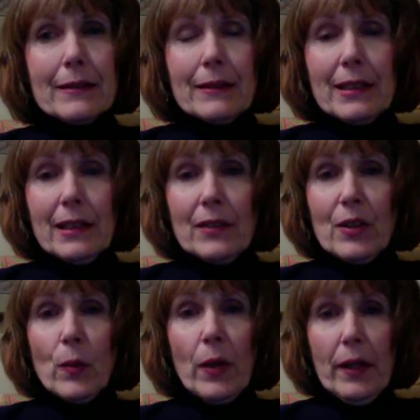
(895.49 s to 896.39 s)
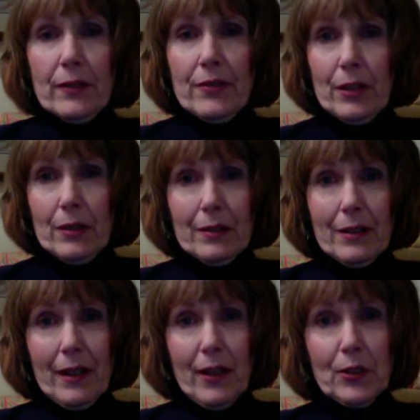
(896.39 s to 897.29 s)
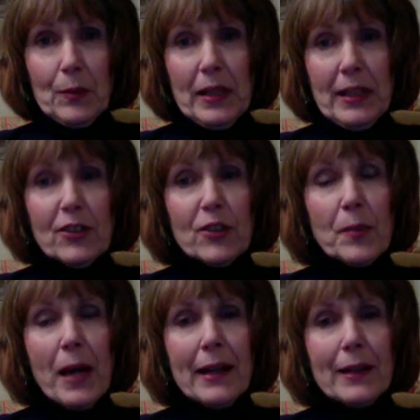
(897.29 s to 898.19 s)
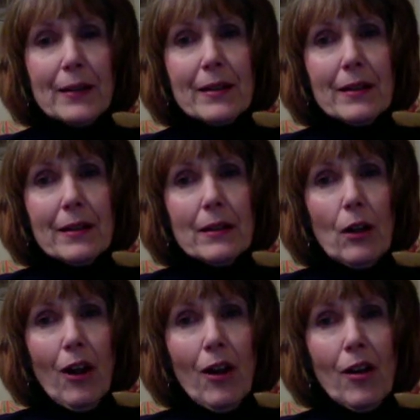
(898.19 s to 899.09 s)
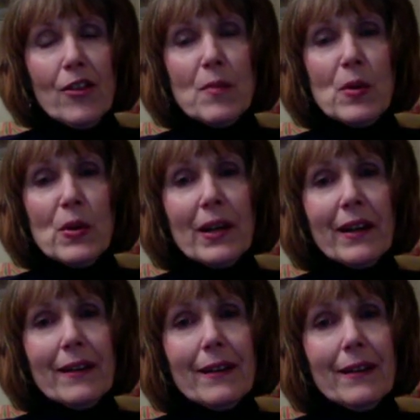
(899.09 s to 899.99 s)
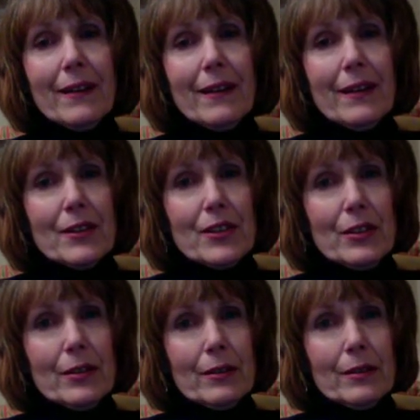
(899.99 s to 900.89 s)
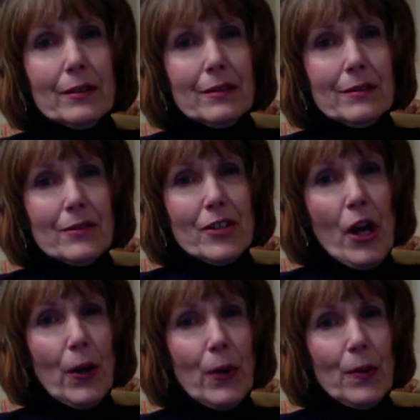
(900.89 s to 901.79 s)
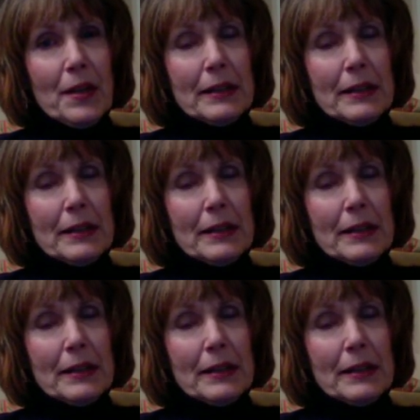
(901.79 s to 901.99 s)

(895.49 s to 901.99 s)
even one of you has been inspired all the more to know that